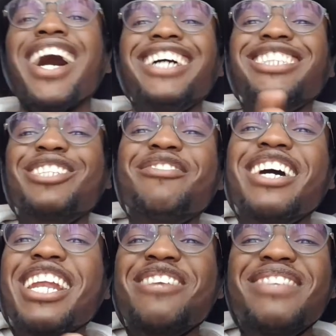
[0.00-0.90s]
Hate
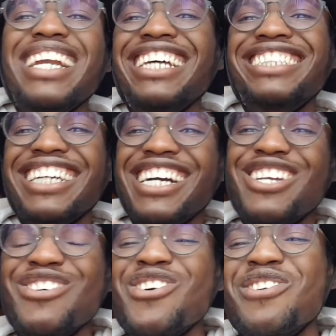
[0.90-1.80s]
bana ba rata
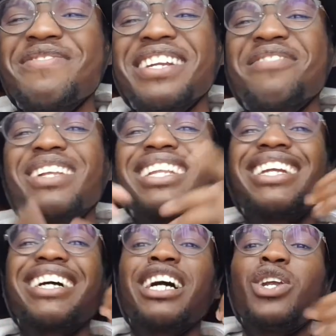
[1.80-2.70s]
galore, bana ba
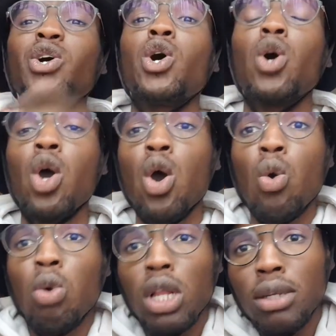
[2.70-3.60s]
tlala galore.
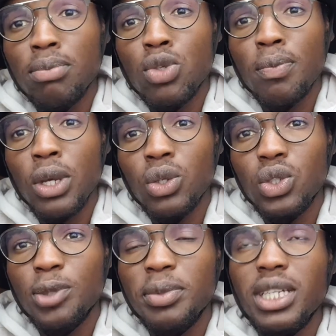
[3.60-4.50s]
Welcome to my
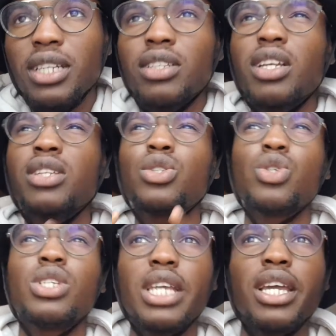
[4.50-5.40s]
YouTube channel, and
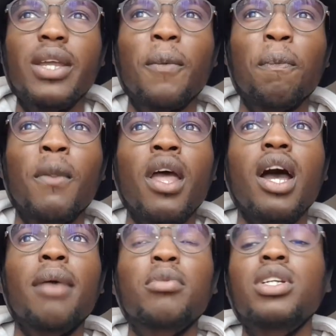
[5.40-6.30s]
today
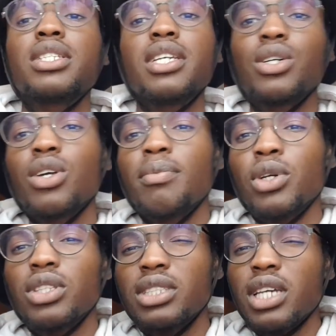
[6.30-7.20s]
I'm going to tell you
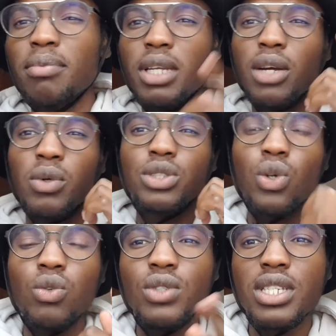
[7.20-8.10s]
about the time that I went
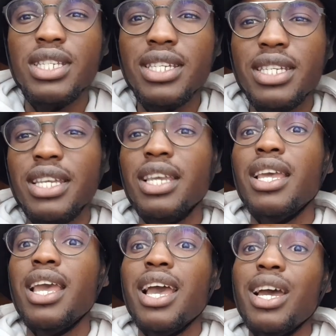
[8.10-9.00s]
overseas
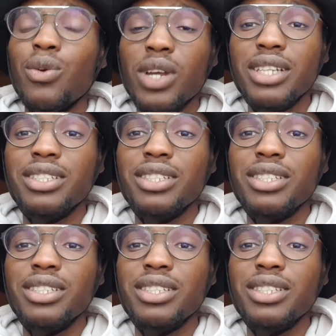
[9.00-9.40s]
and what I